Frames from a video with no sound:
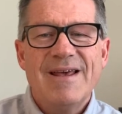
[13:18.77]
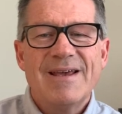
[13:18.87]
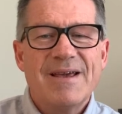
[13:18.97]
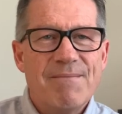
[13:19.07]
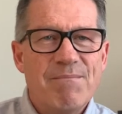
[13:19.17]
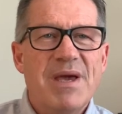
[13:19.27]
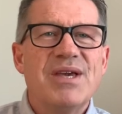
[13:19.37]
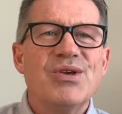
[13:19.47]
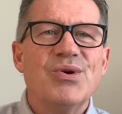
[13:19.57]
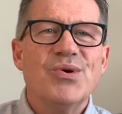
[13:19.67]
can
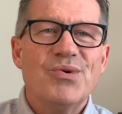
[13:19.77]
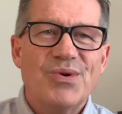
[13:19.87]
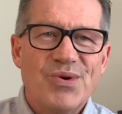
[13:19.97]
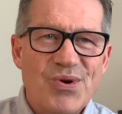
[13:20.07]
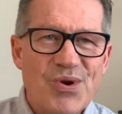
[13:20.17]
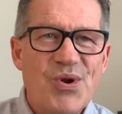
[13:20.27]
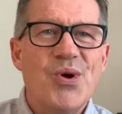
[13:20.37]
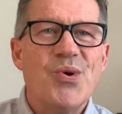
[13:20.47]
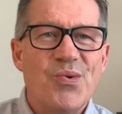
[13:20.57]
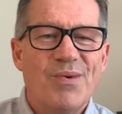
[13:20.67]
make you
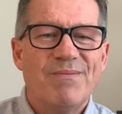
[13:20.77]
new.